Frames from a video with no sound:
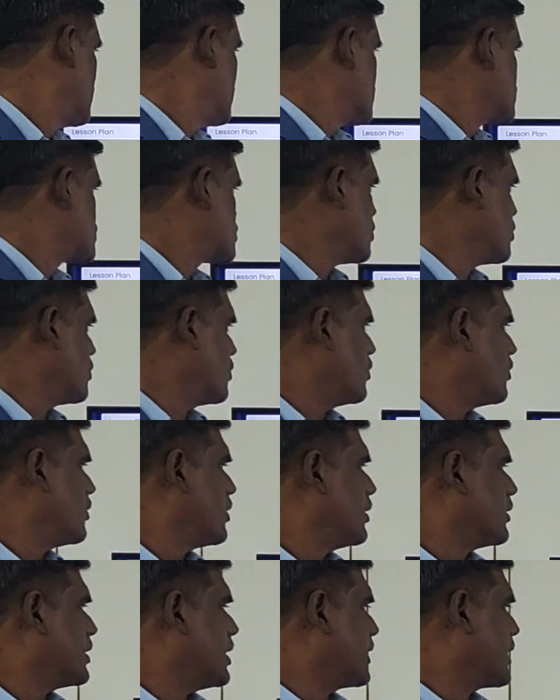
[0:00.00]

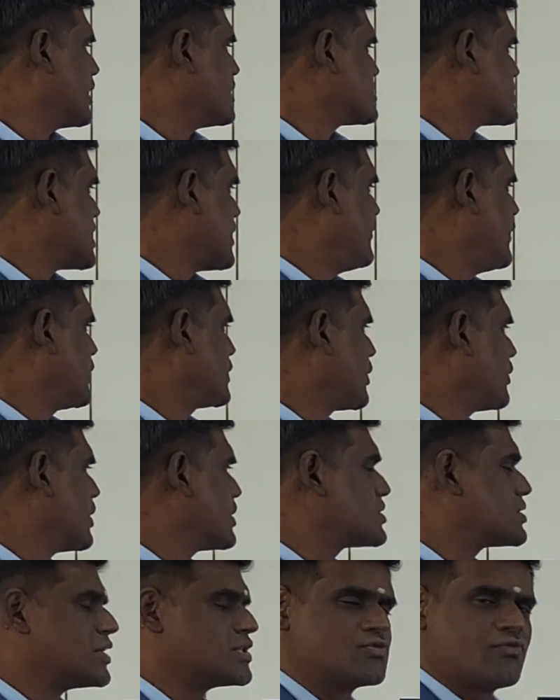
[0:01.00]
So that is the effective
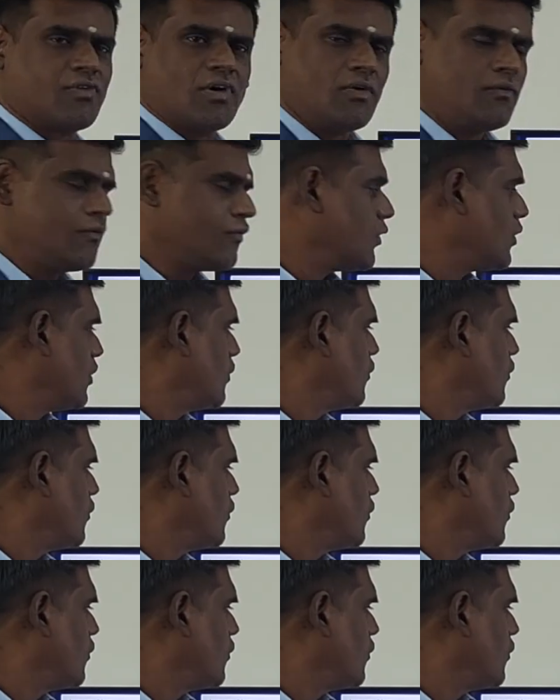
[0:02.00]
resistance for